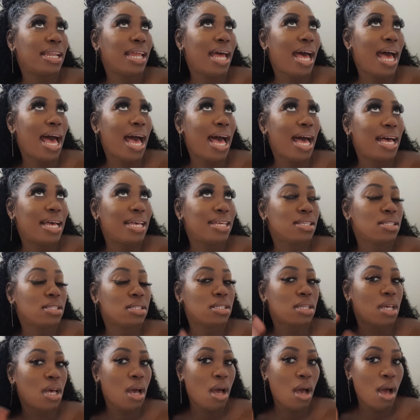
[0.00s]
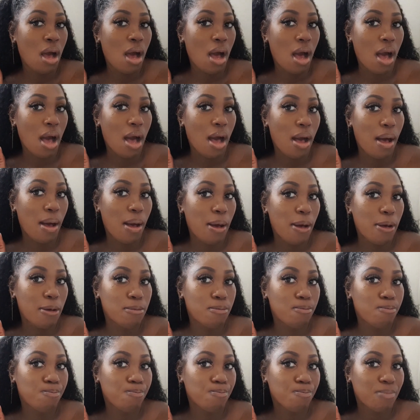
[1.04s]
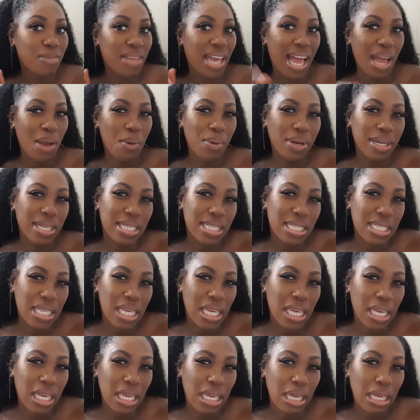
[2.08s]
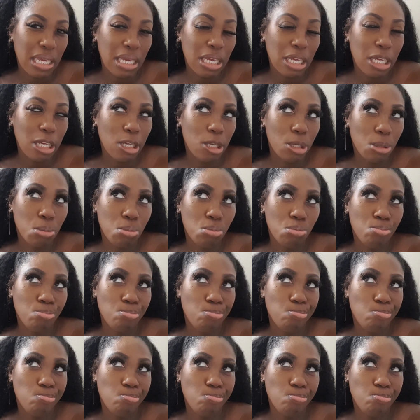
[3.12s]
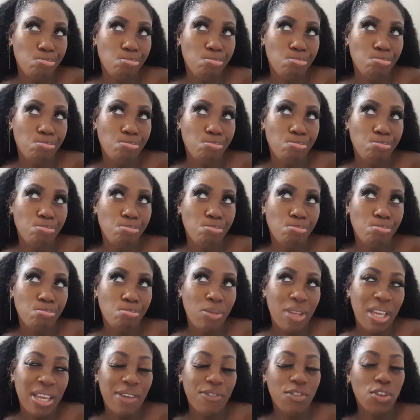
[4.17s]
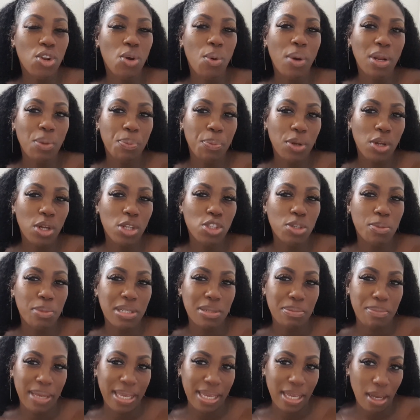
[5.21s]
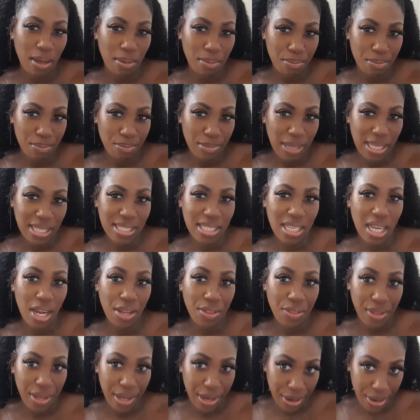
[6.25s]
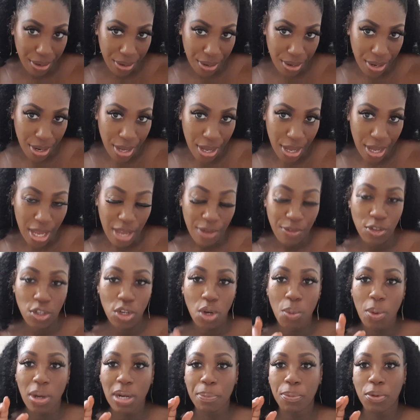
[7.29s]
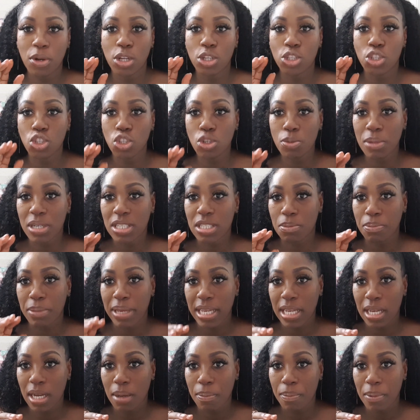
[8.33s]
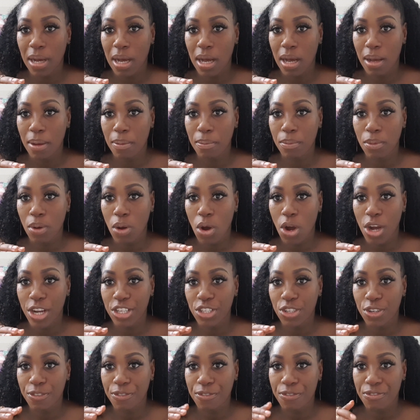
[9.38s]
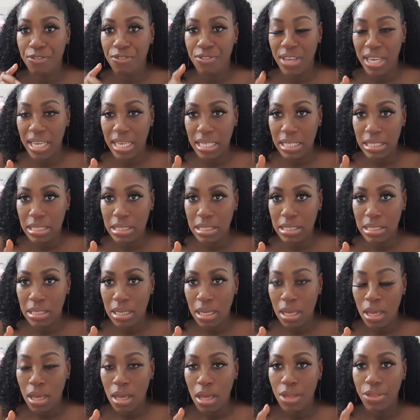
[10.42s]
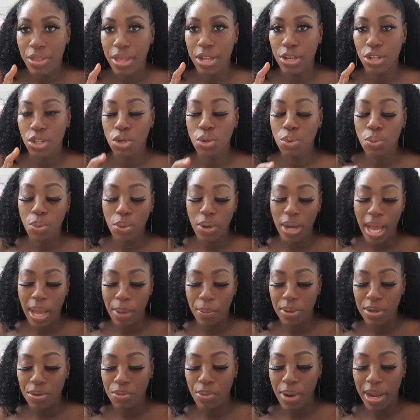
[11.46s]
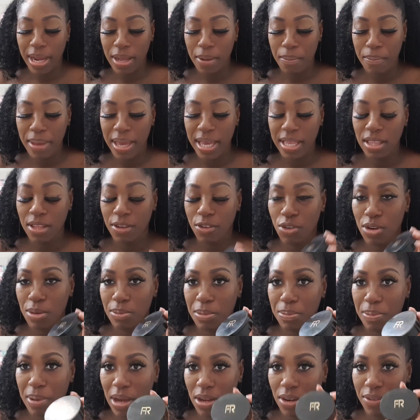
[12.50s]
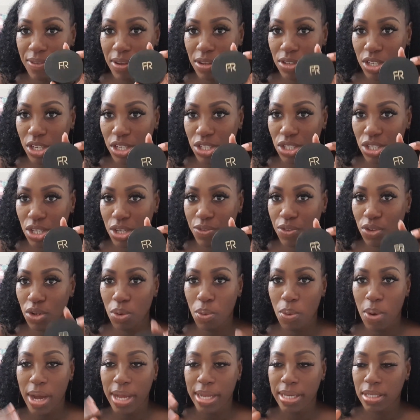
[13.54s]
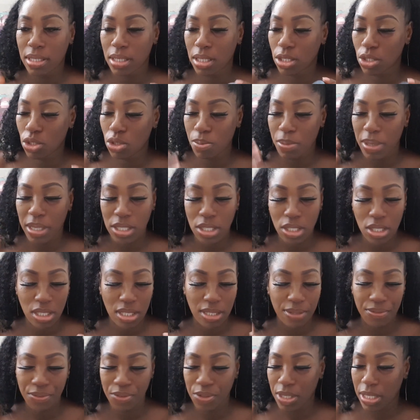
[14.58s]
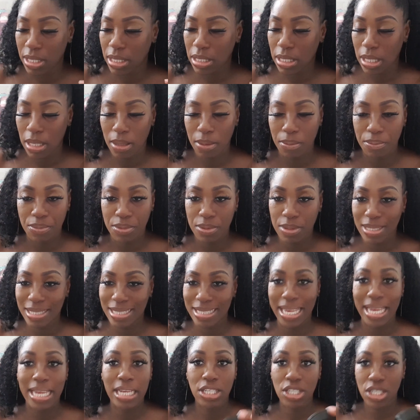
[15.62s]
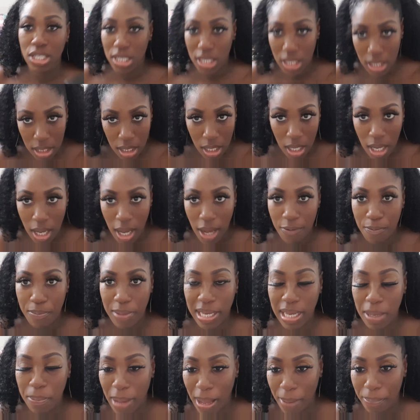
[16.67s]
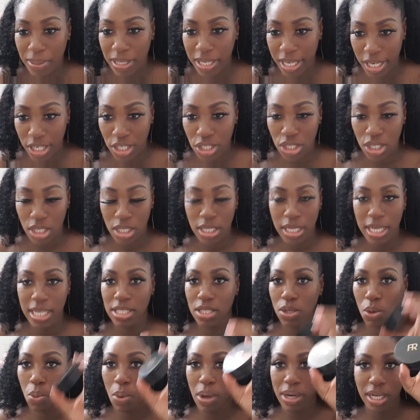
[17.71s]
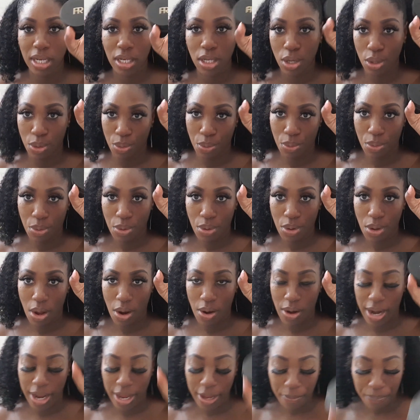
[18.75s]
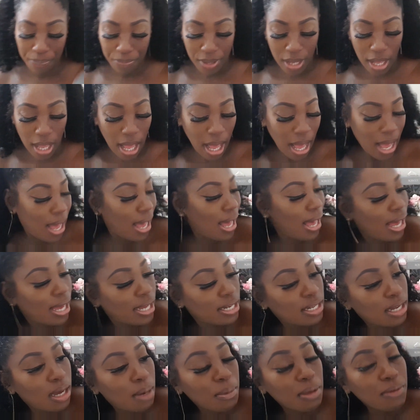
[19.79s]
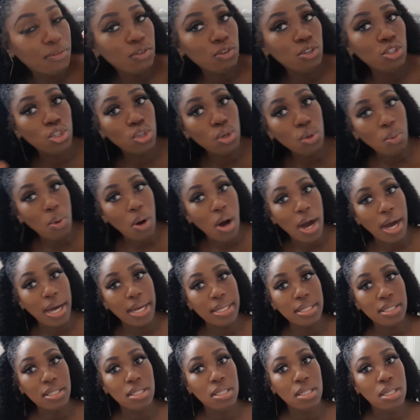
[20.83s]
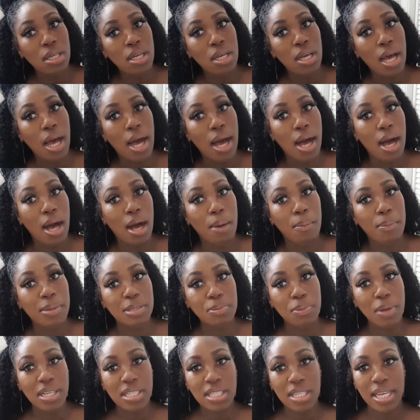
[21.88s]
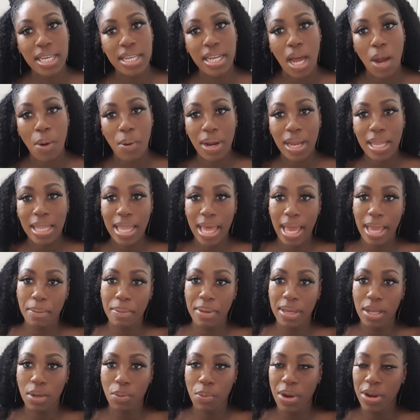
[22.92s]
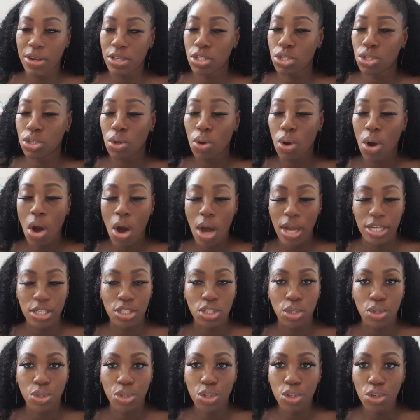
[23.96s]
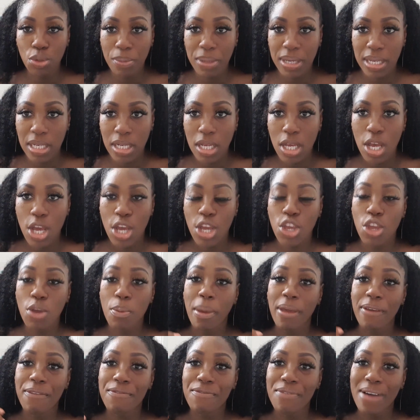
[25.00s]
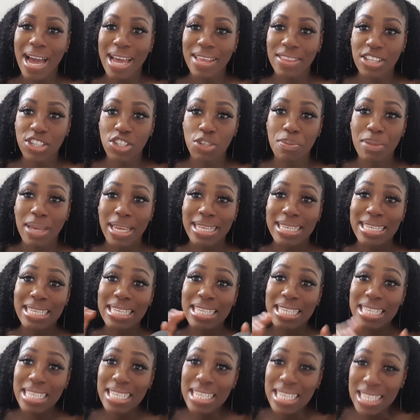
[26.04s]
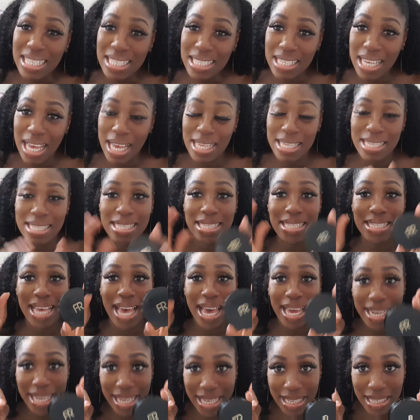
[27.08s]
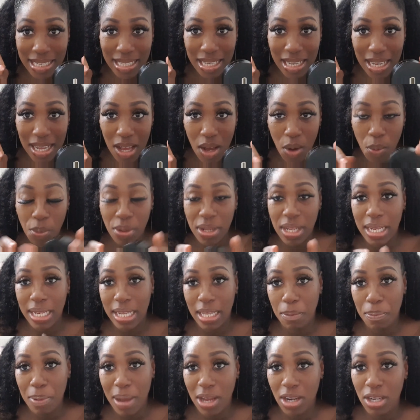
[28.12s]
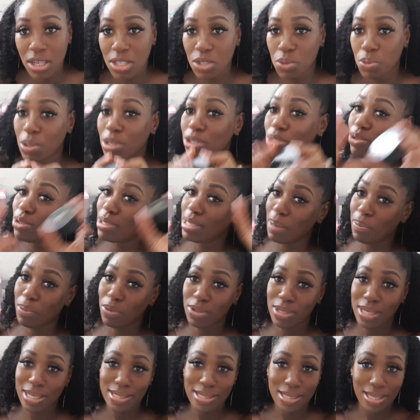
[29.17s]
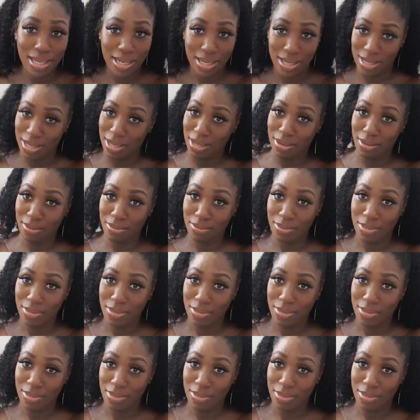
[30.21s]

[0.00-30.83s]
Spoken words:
has I want to say, if you don't want to put on too much makeup, let's start there. If you don't want to put on too much makeup on your face, then I would recommend the cream to powder foundation. If you don't want too much different stages of makeup application, it's a one and go. All right. And if you do want, especially in our climate where it's so hot and so humid, you may find that you may need to set it with a little powder, because once you step on the sun, honey,